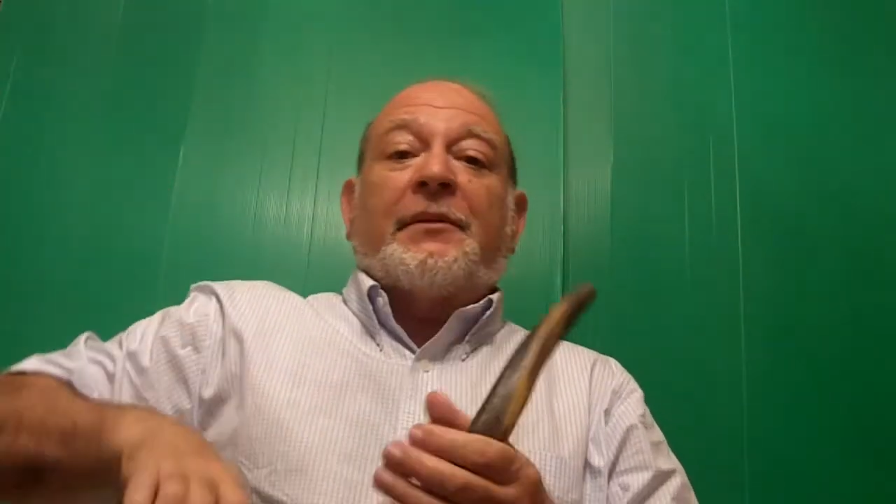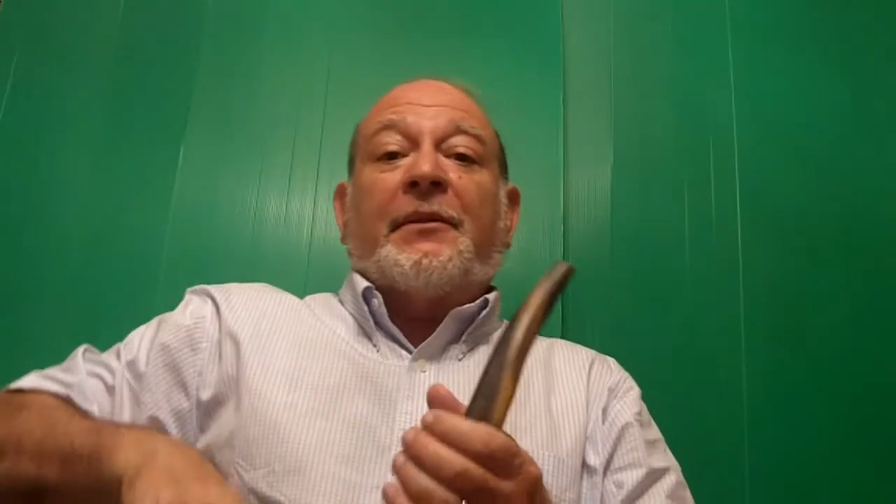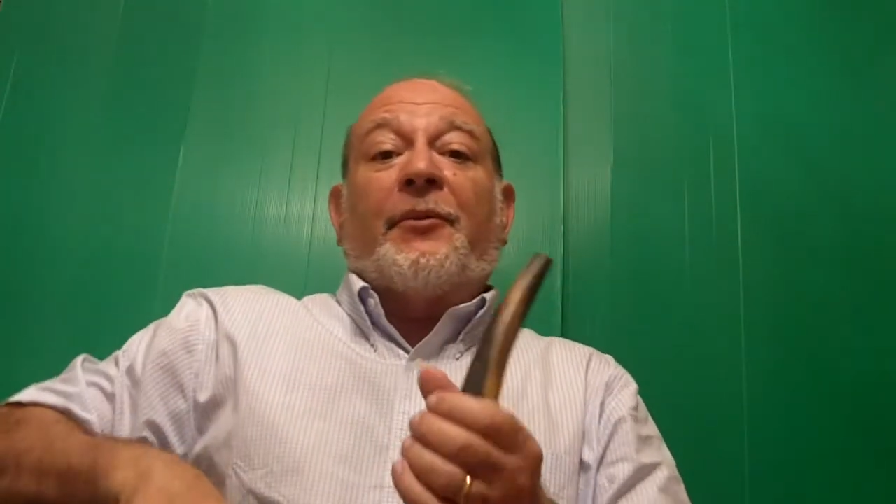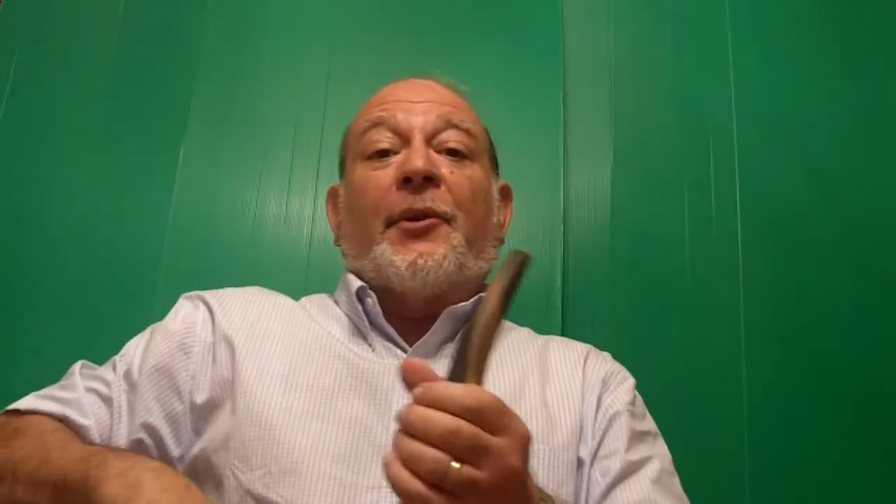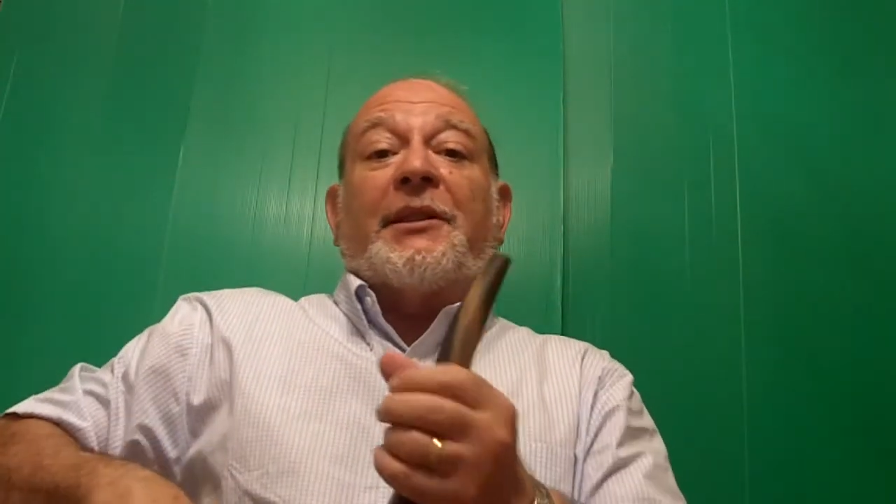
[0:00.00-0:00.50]

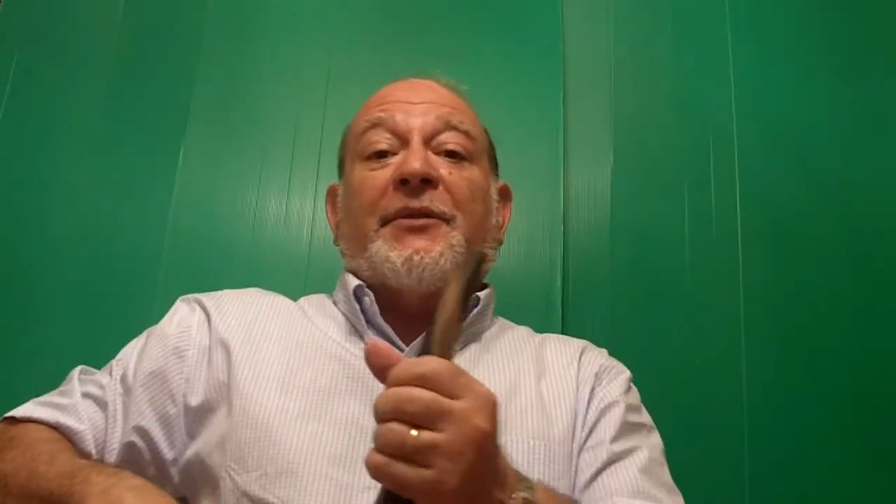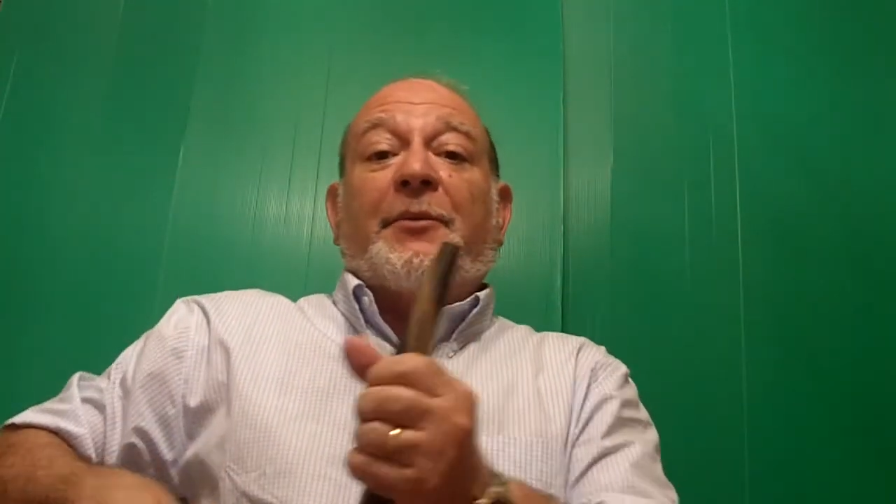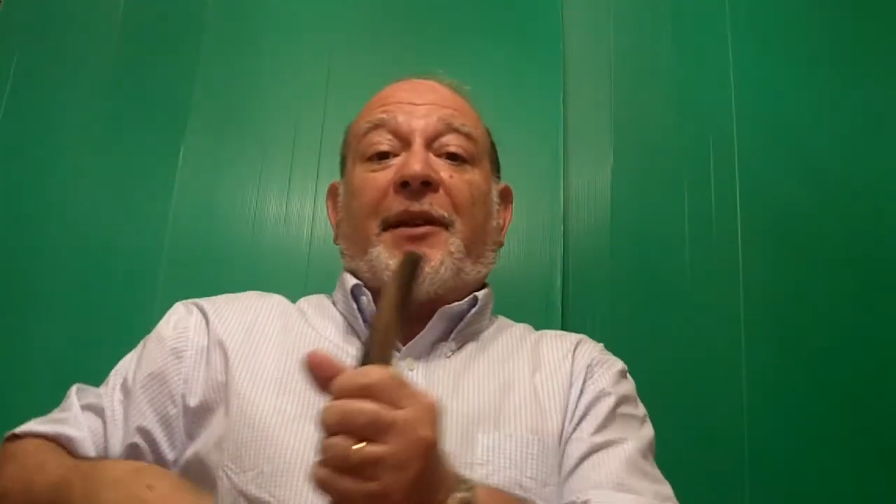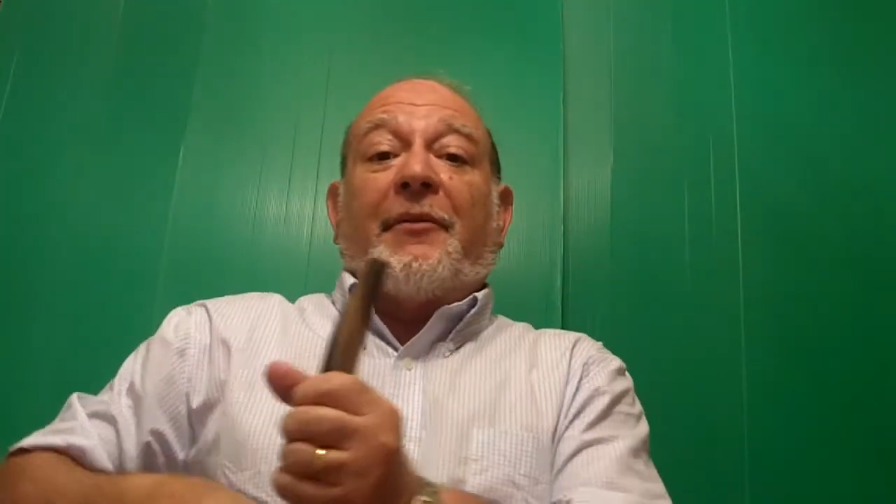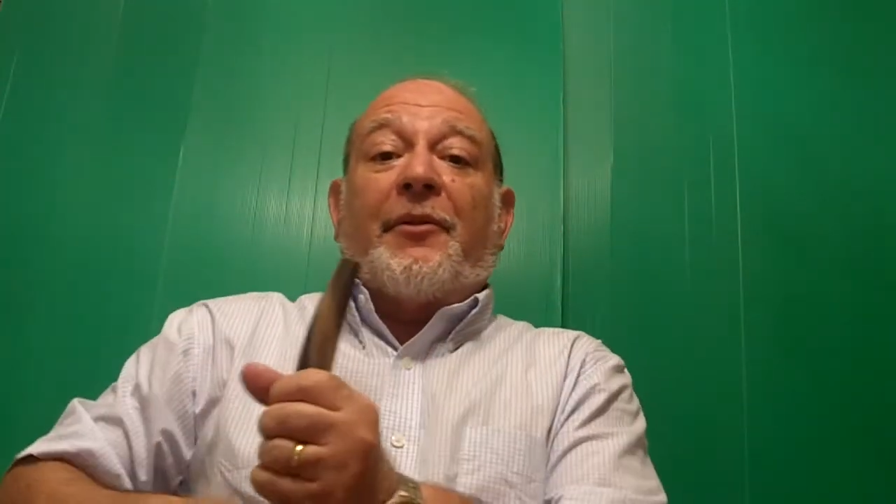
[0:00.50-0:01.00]
the voice
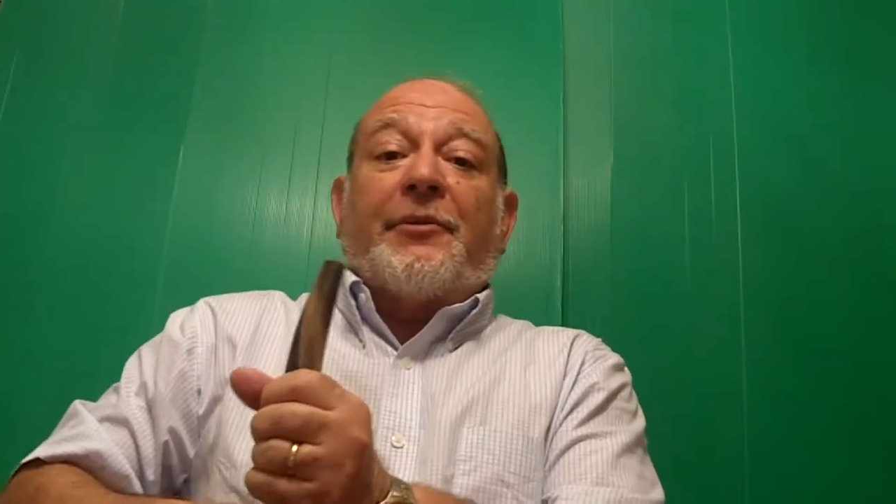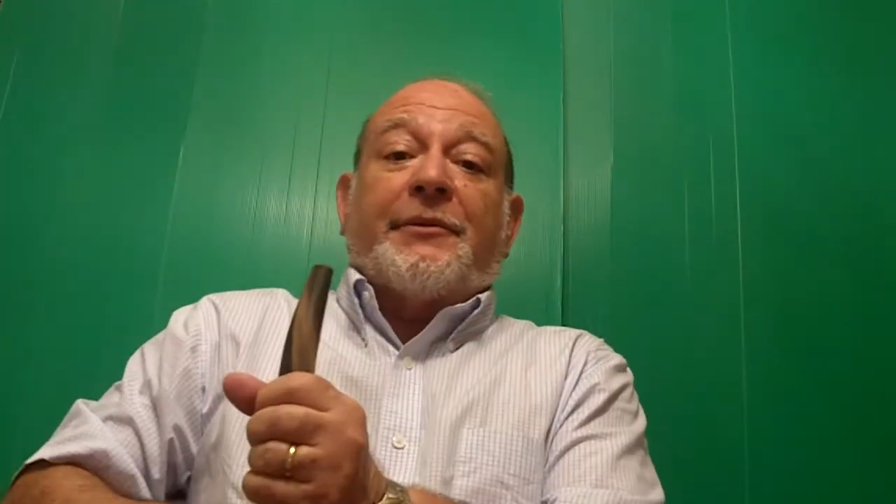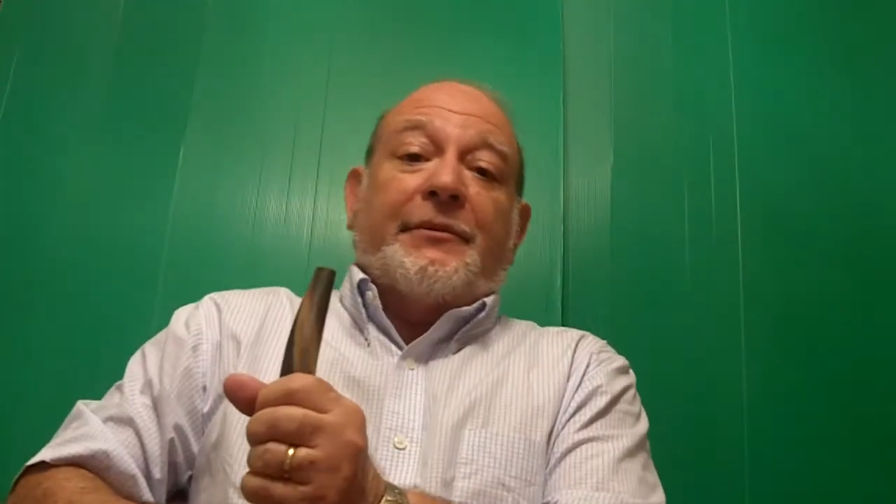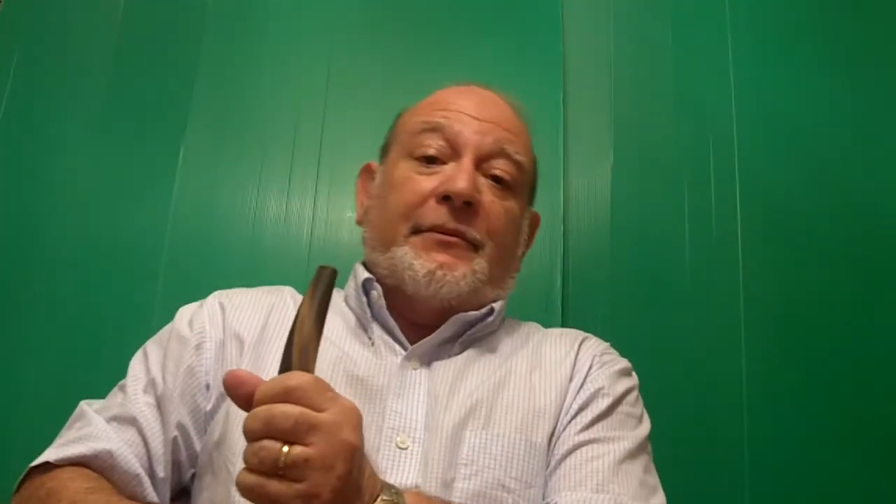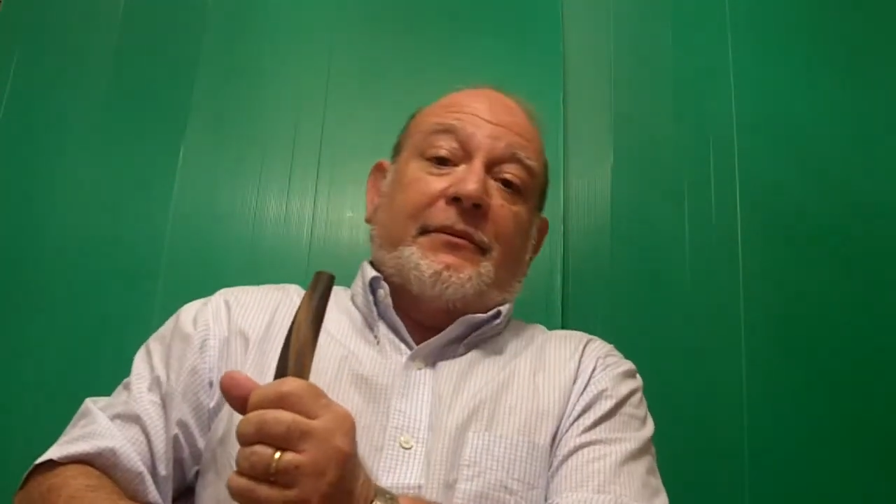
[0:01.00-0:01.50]
from Hebron.